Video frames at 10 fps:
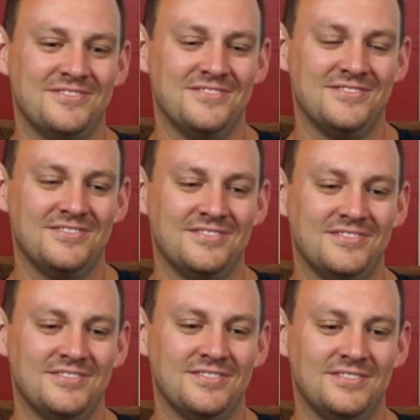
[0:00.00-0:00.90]

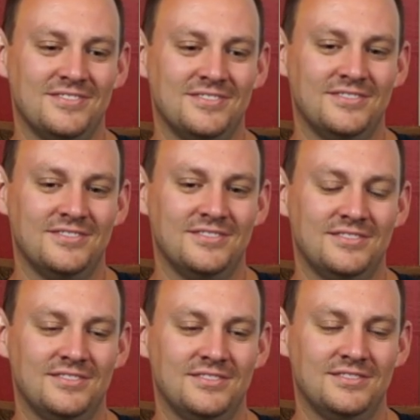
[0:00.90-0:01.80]

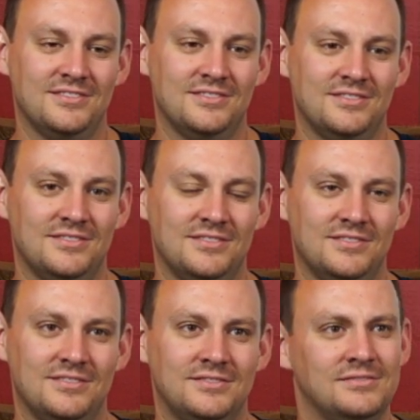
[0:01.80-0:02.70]

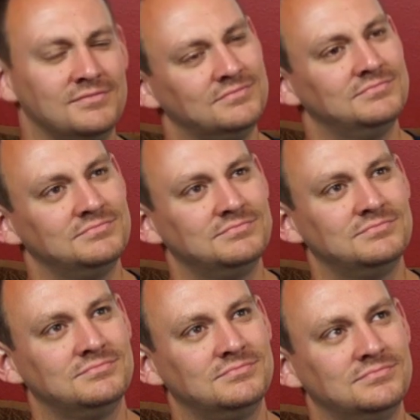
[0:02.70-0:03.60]

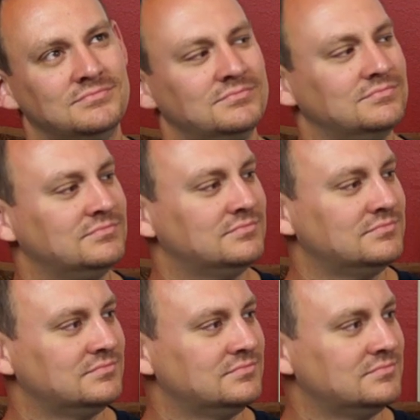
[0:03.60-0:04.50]

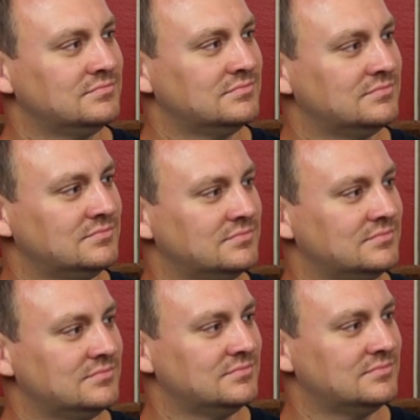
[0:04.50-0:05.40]

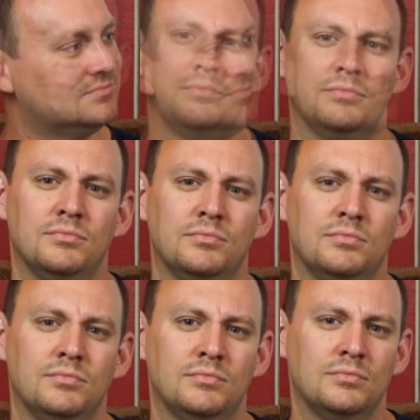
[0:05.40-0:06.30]

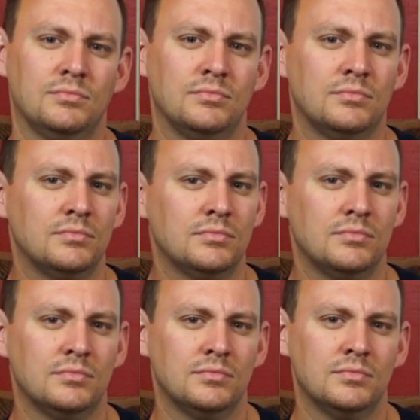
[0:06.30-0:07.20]

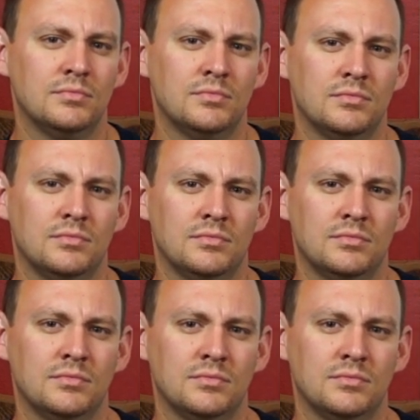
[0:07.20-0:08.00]
This person isn't speaking.